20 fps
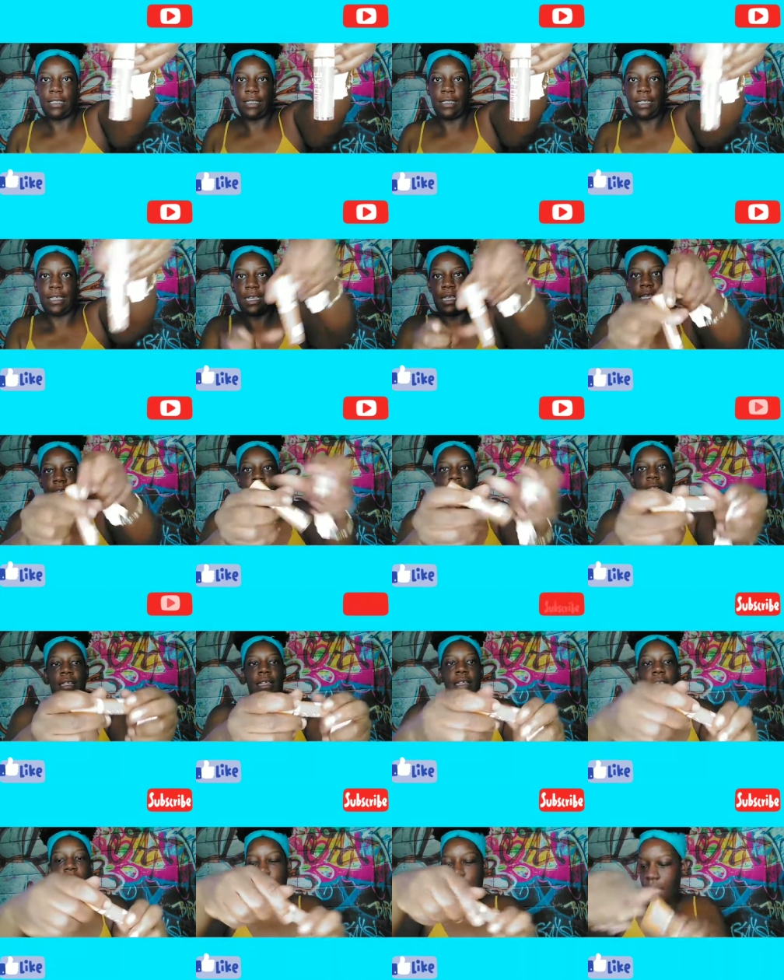Yeah.
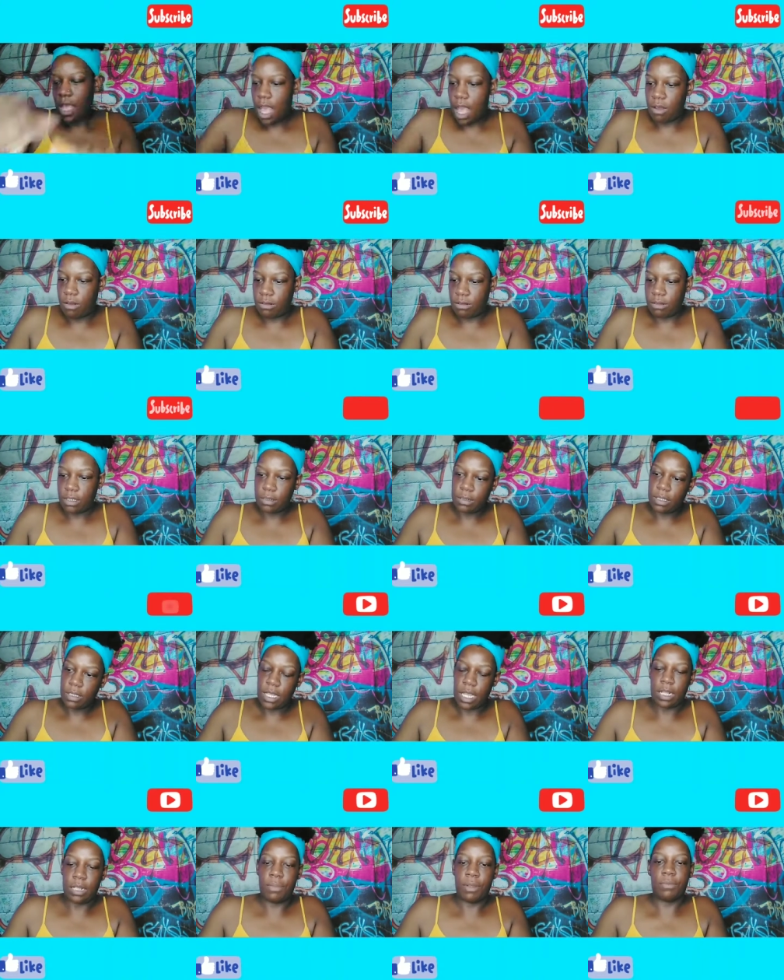Oh,
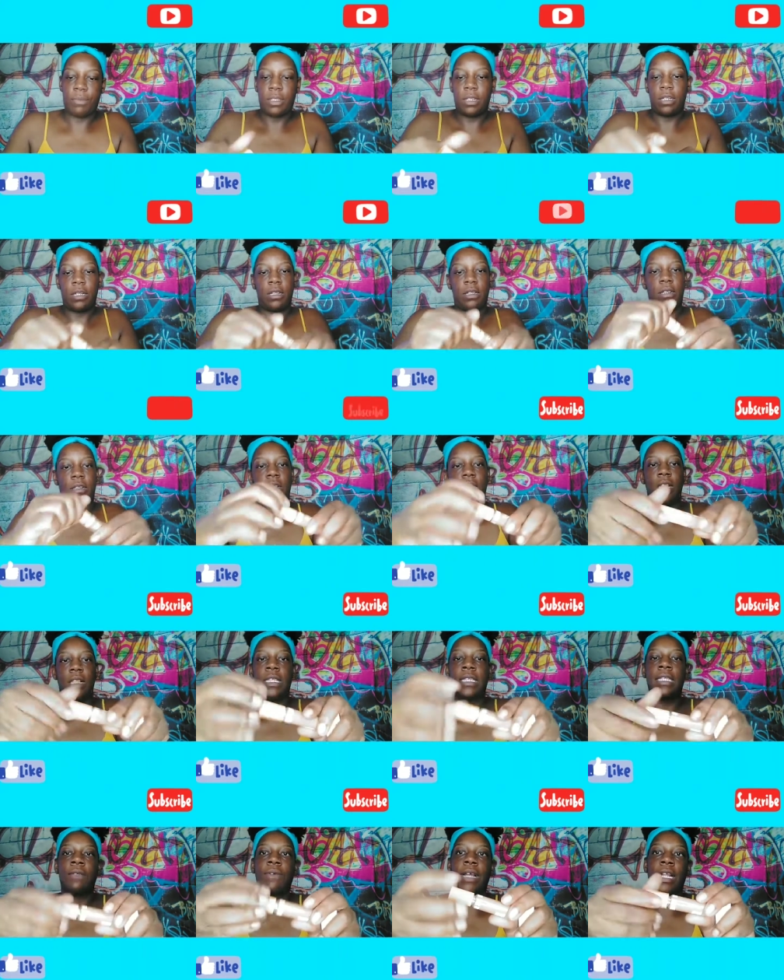
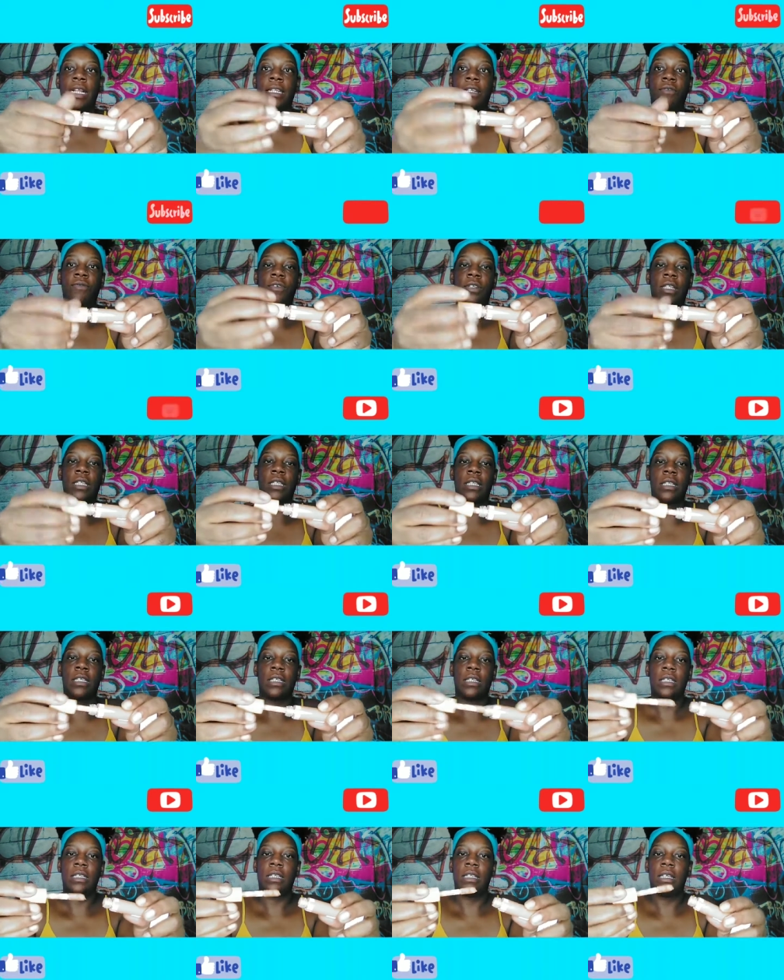let's see what kind of dark this
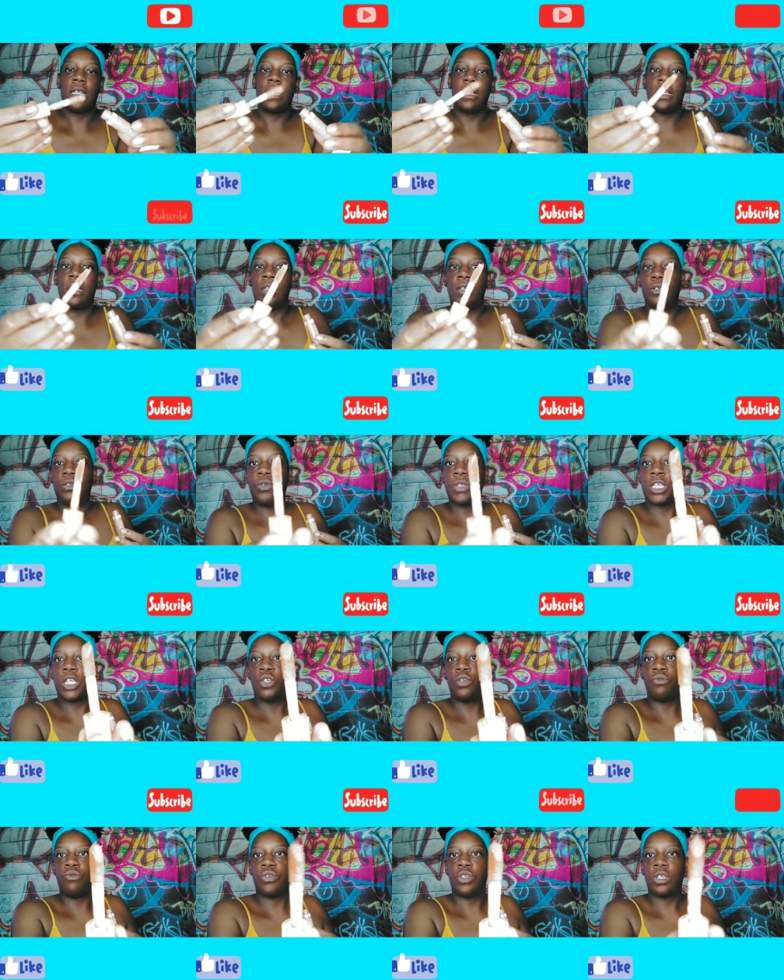is. It is
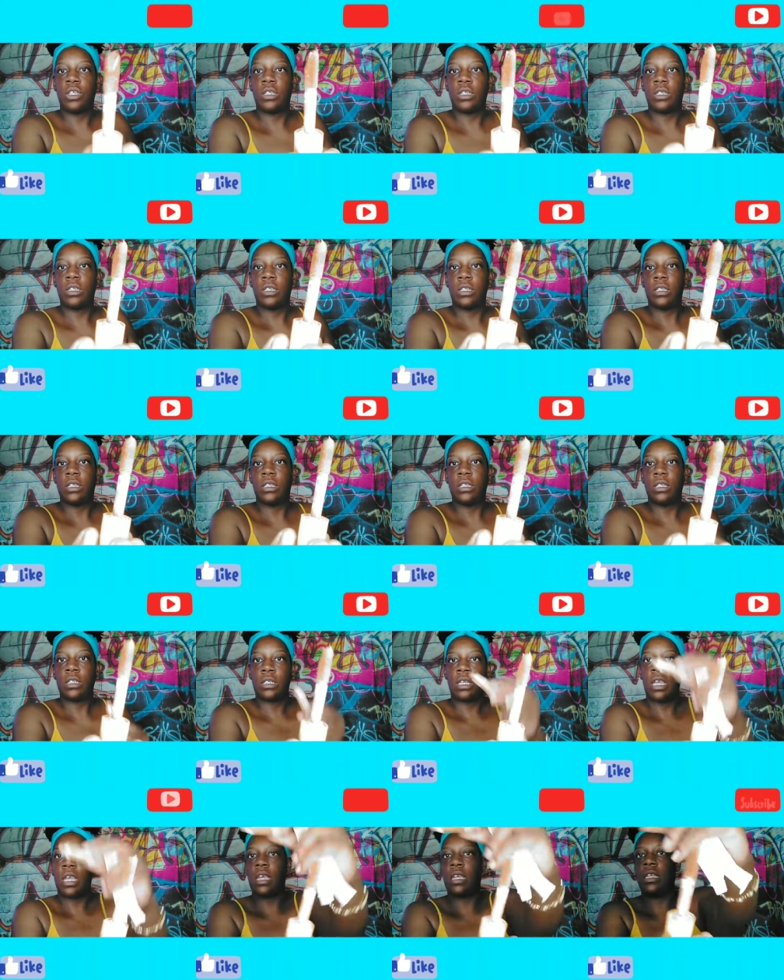huge.
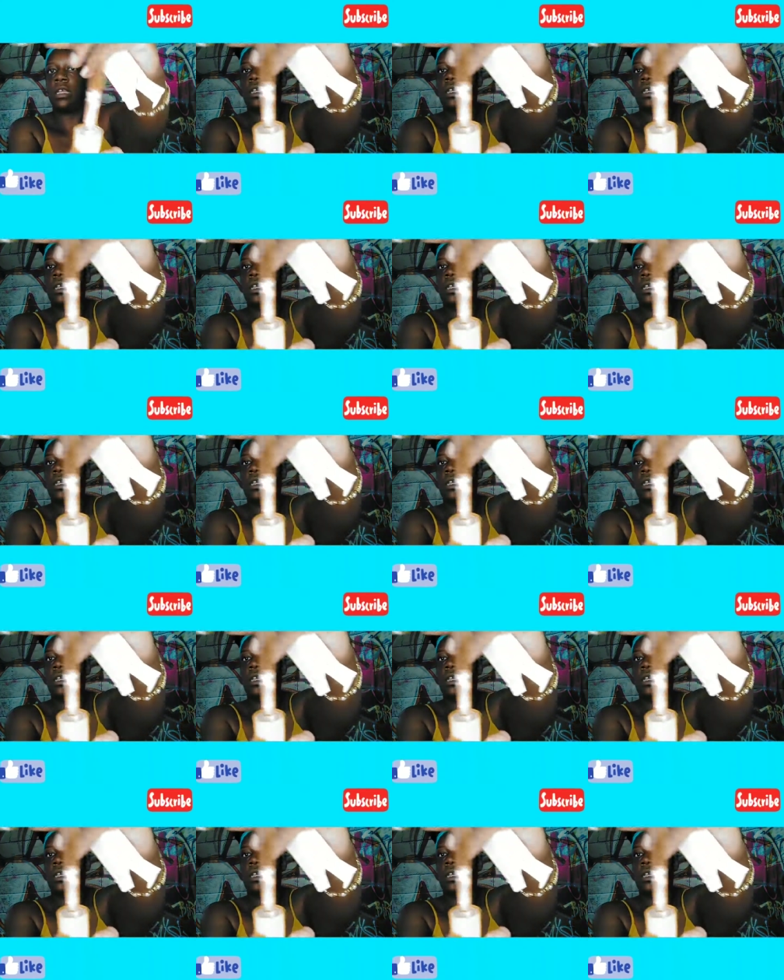Okay.